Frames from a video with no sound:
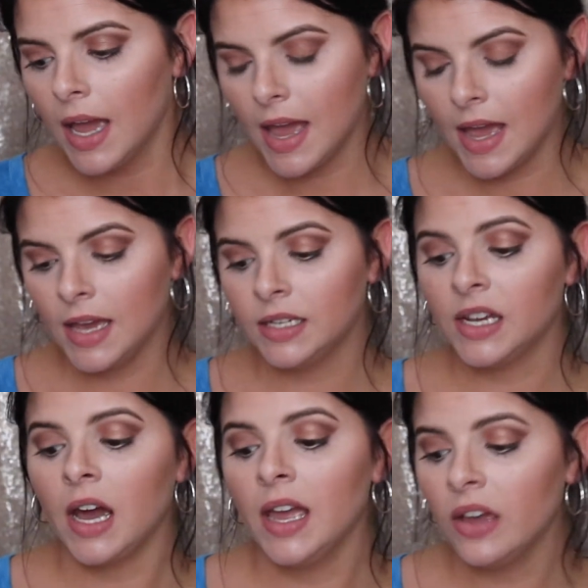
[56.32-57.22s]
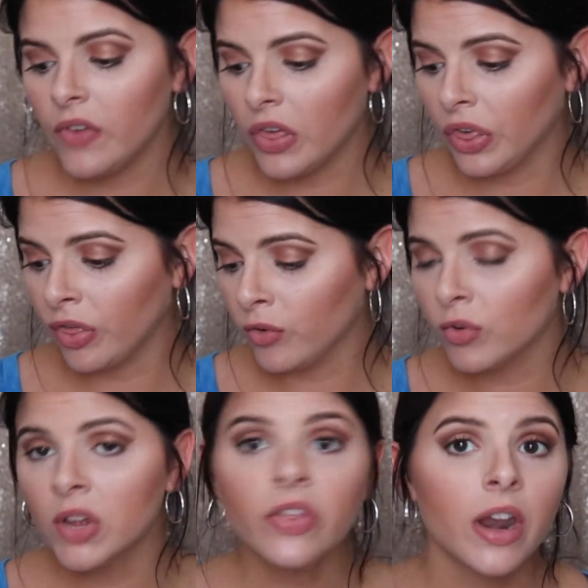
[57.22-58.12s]
And I have
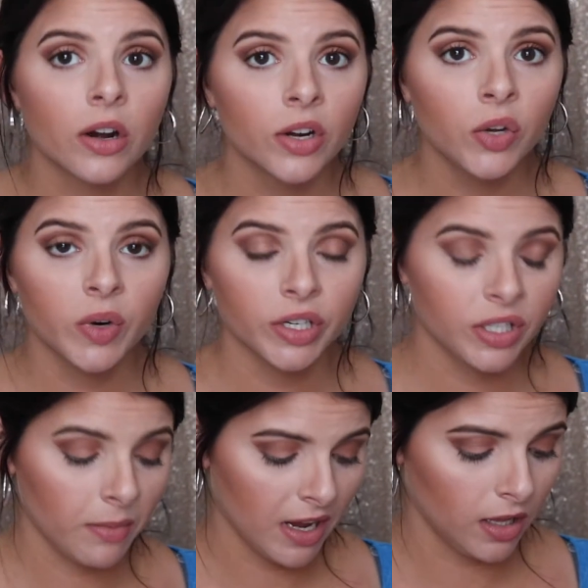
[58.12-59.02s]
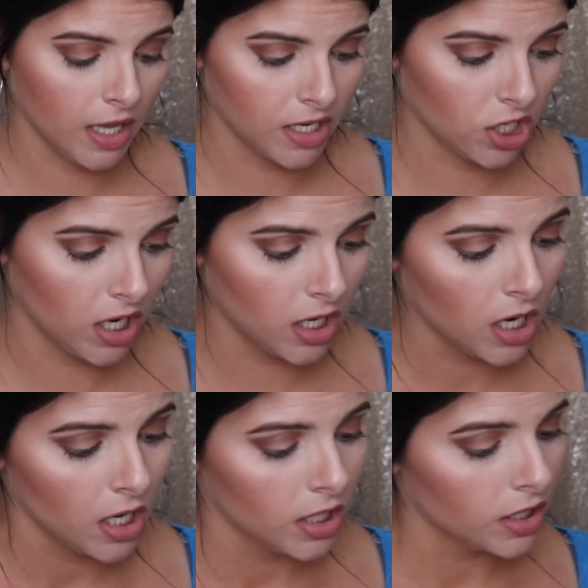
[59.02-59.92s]
three that are newer to my collection.
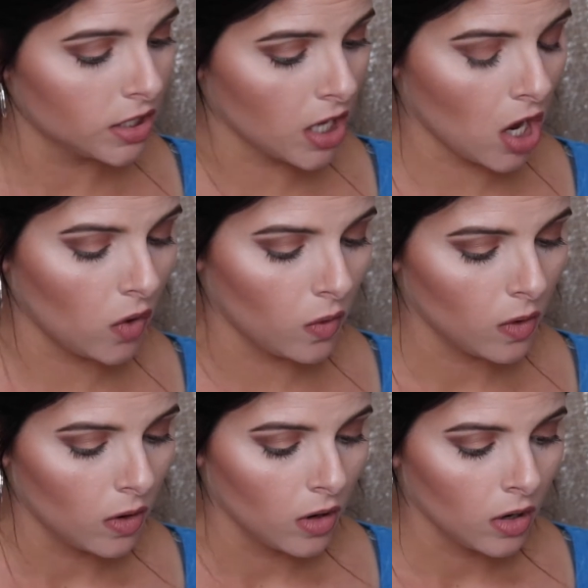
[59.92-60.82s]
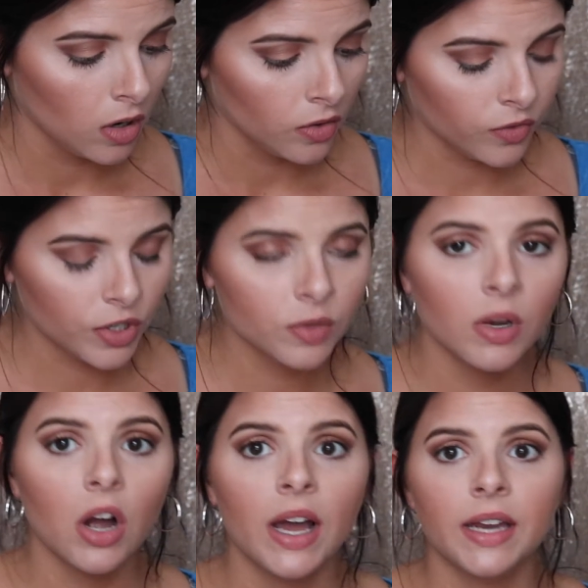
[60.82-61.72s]
So first
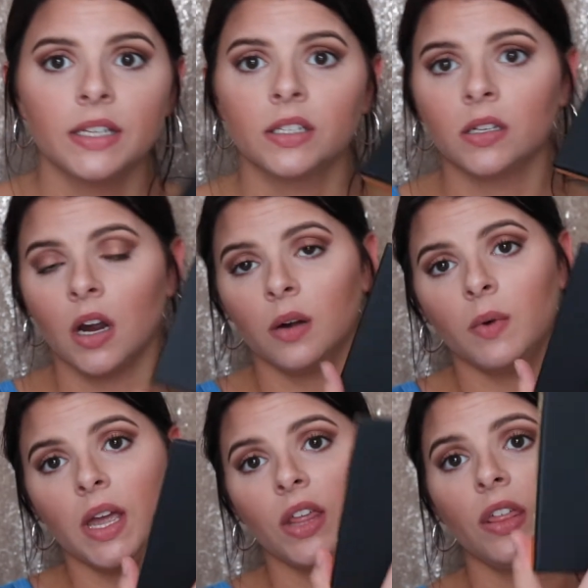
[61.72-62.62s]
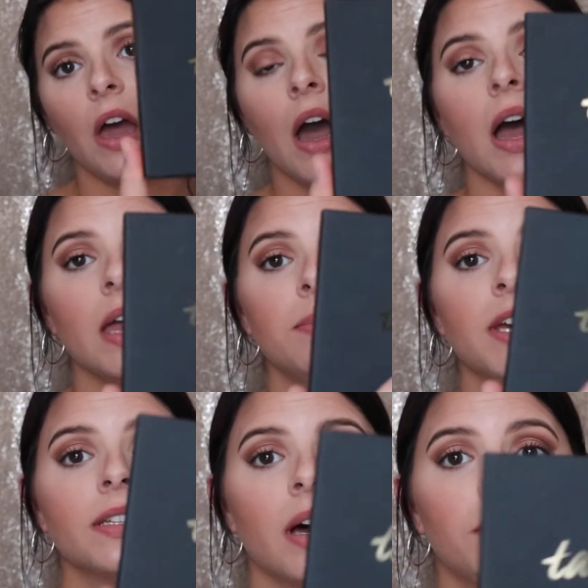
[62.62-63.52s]
we'll go ahead and start with, I
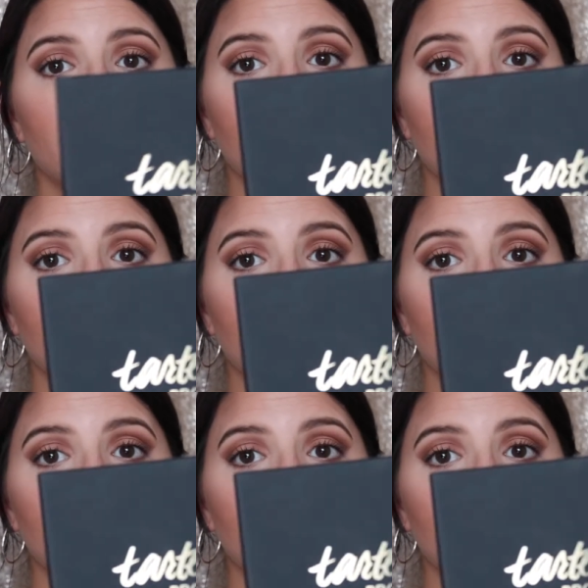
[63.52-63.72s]
picked up